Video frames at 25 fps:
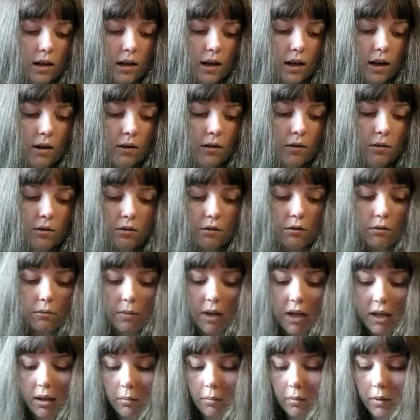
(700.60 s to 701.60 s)
I also
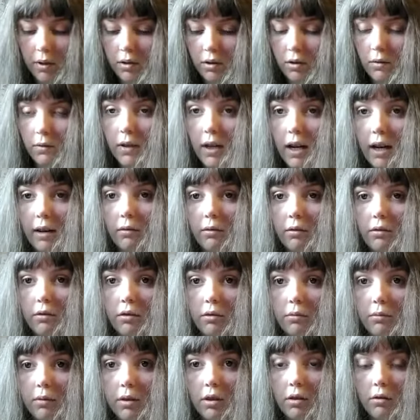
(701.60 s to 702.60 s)
made a bunch of
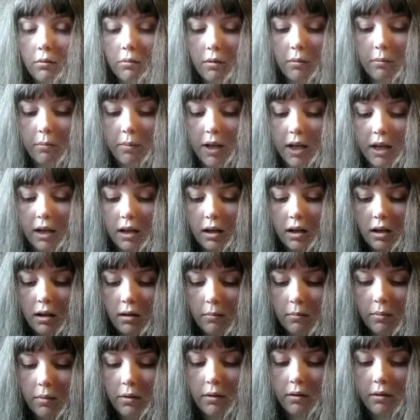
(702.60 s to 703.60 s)
counters, which is what I'm picking up.
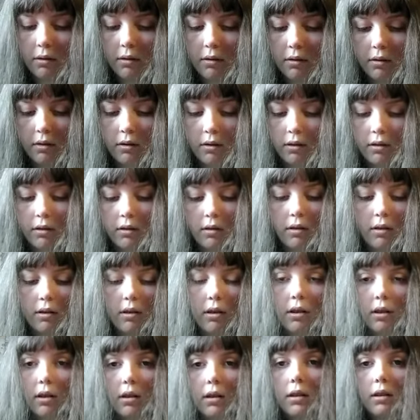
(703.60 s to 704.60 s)

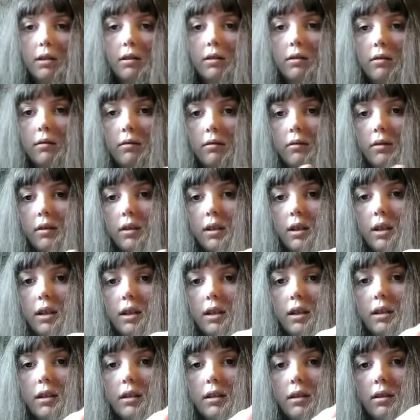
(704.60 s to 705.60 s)
So
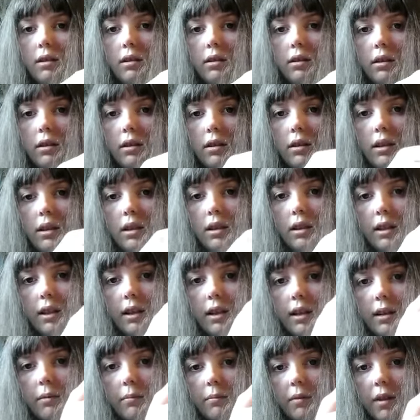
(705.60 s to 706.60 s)
these are
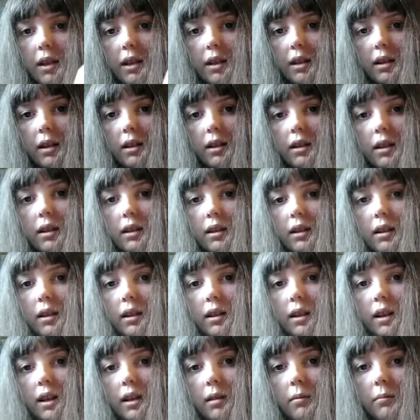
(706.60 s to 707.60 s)
the like
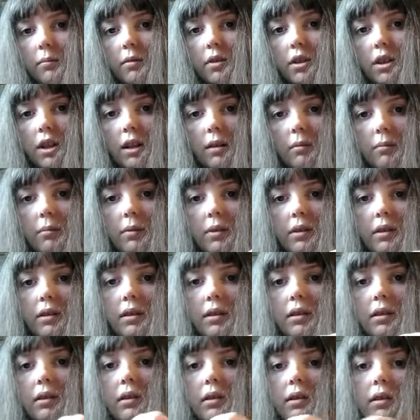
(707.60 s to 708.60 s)
game chips.